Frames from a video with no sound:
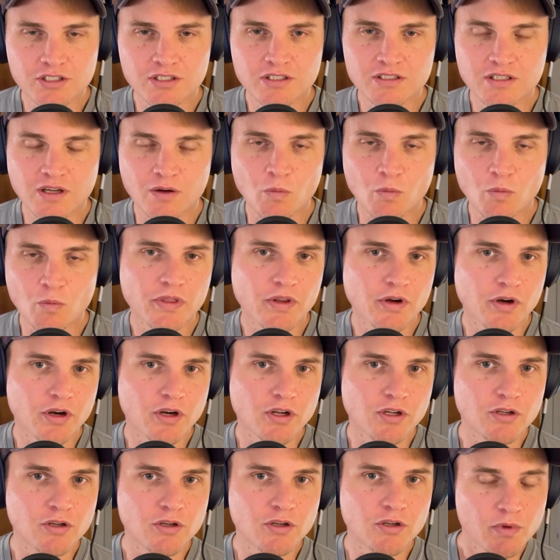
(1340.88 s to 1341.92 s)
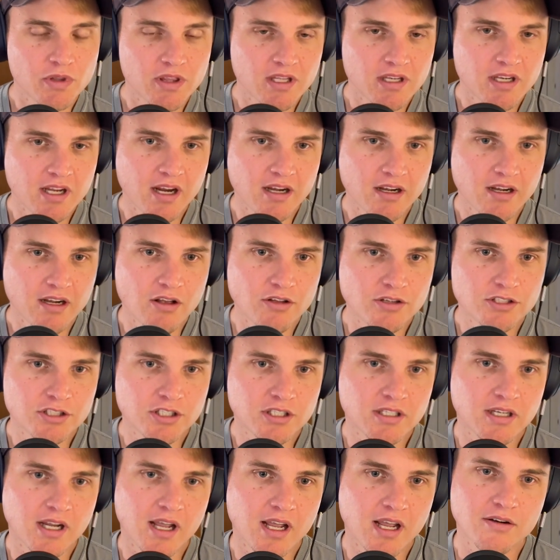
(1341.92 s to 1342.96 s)
on what they're going to do with the technology
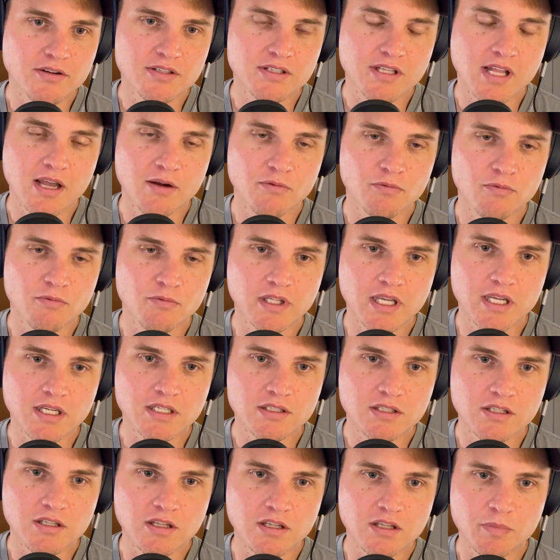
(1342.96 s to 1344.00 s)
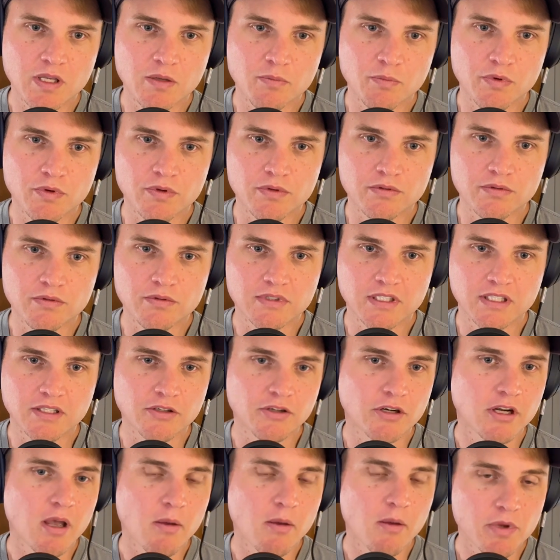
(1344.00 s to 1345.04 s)
and how does that relate to the people in their
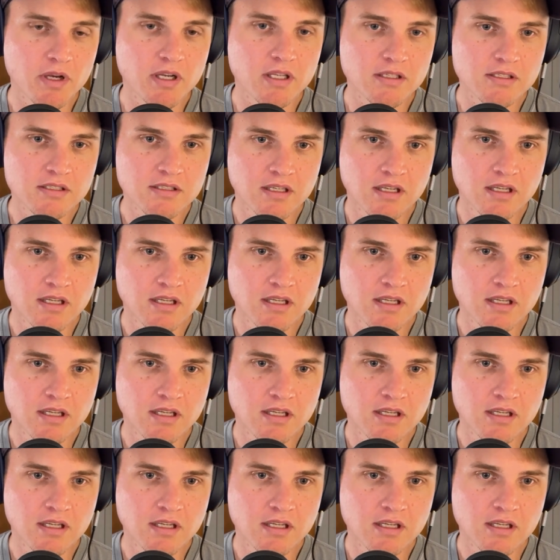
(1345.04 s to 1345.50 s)
companies.